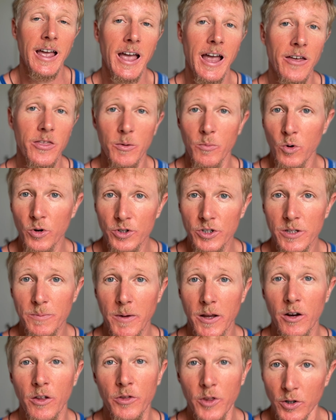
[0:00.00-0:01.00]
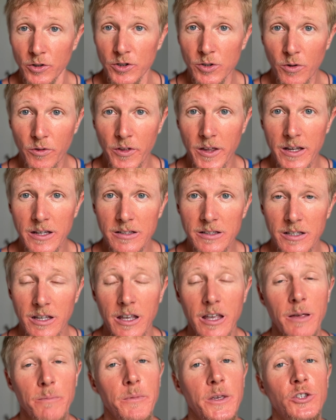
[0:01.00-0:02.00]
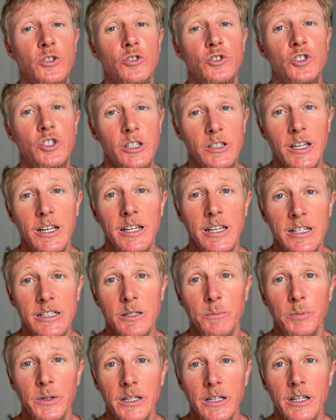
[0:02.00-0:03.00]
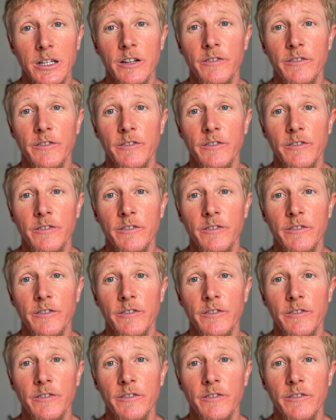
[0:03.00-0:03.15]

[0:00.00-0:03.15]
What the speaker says: And the more you spend on those two things means you're just going to get depleted